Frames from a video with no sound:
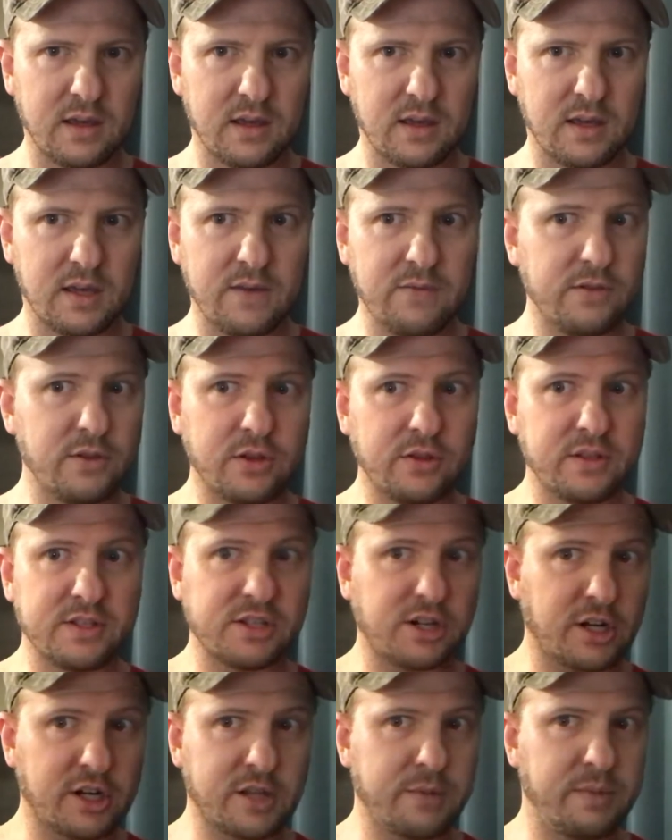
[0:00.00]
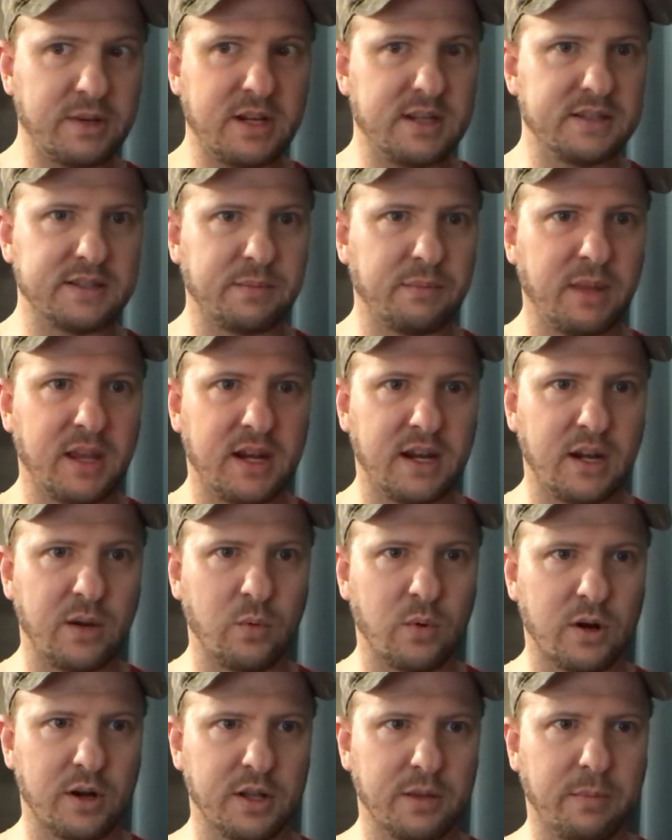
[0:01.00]
even though this argument isn't made
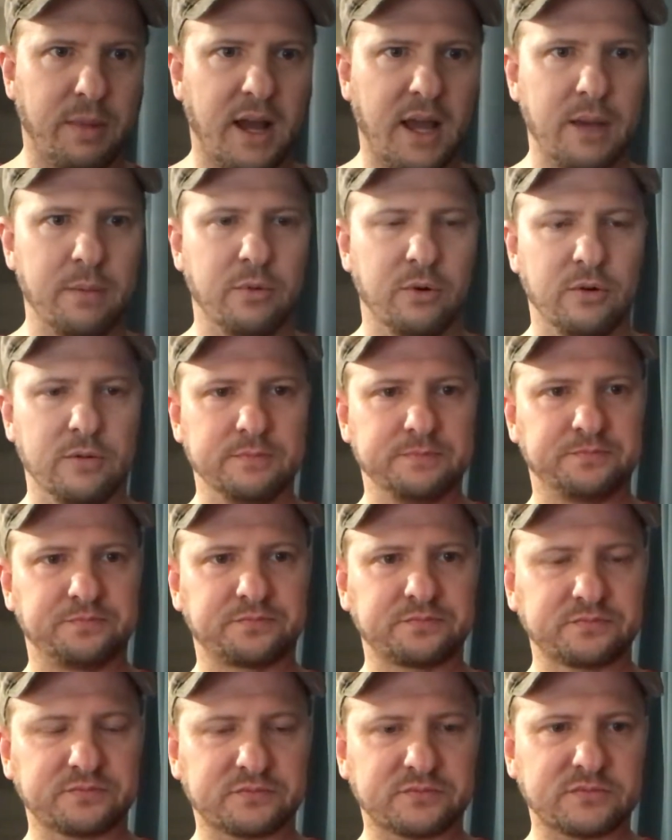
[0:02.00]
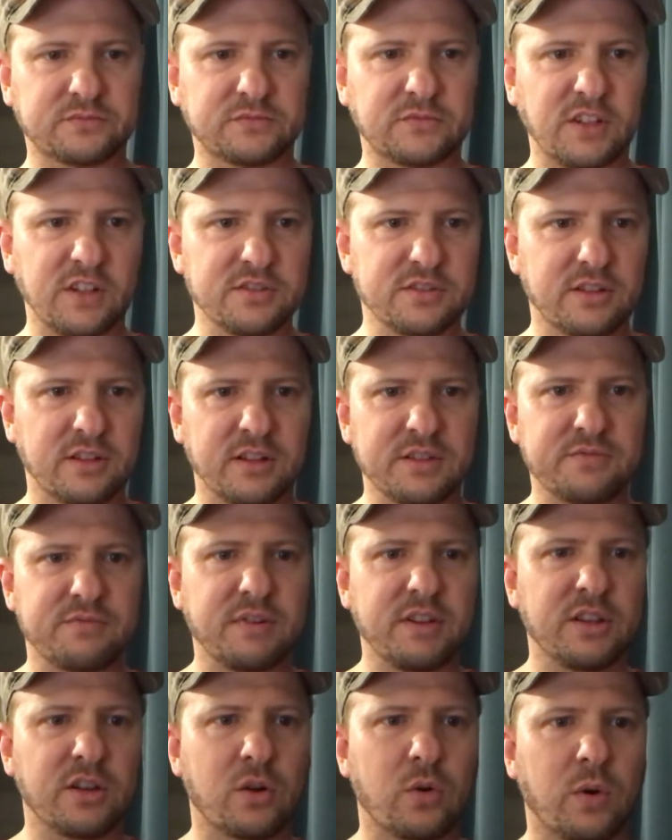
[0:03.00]
anywhere in the Bible. So let's read
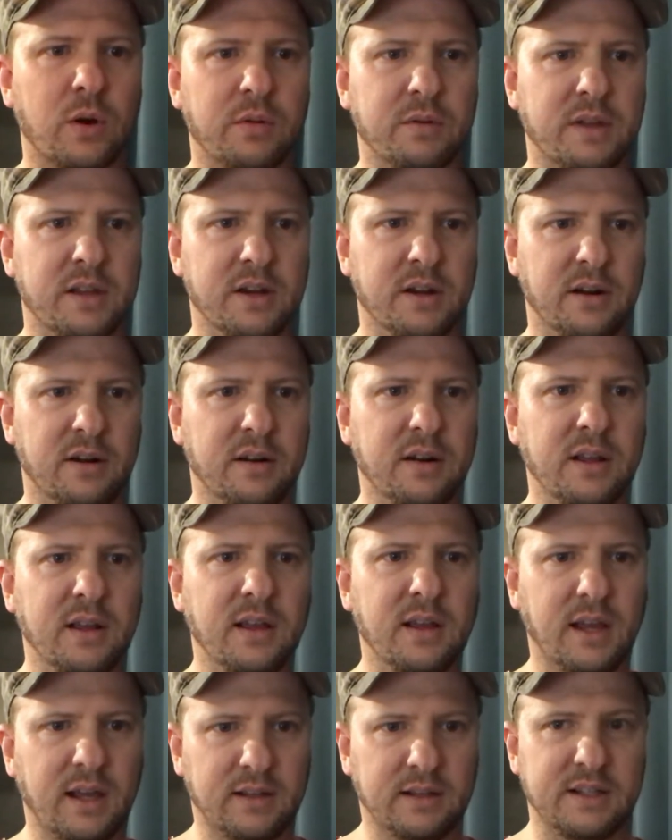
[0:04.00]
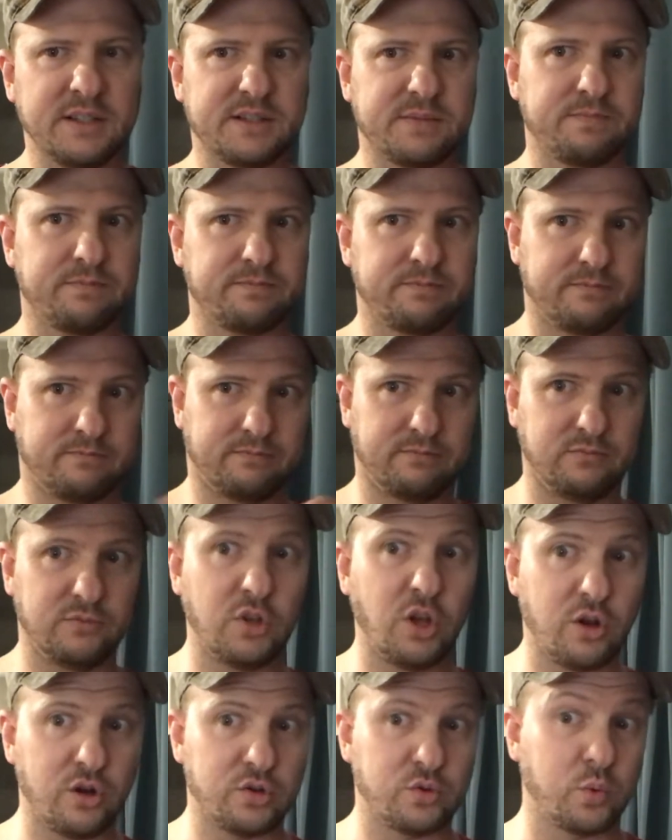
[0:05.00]
the quote here, and let's
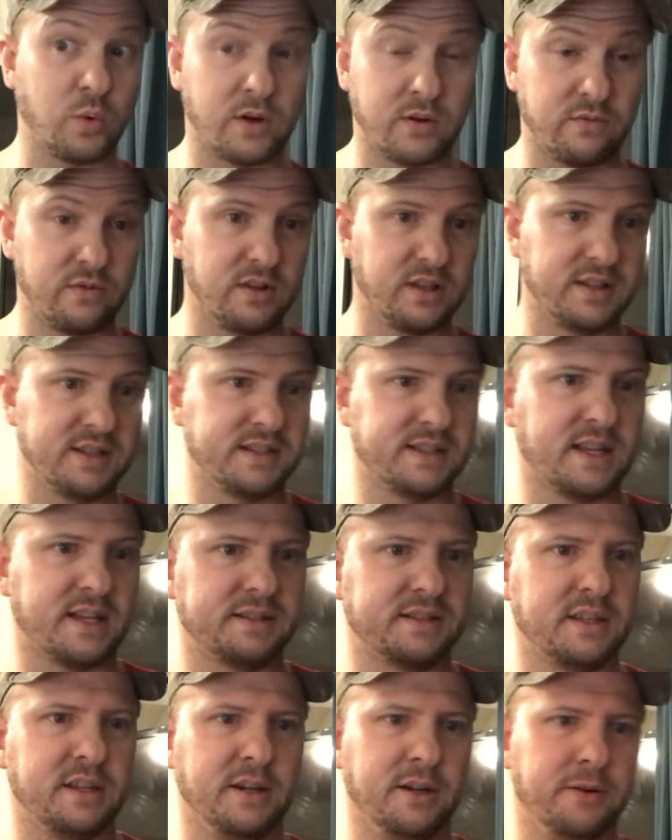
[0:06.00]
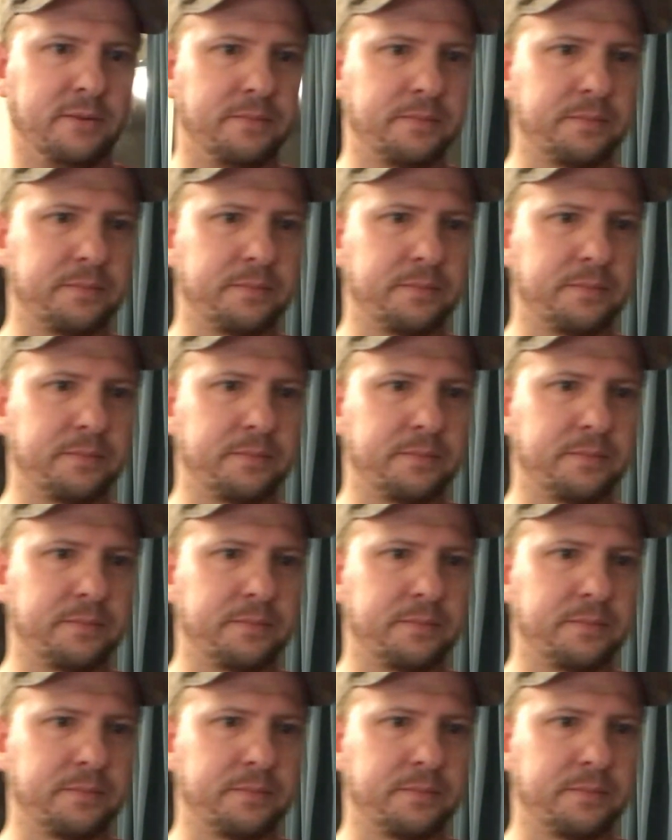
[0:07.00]
notice what it really says here.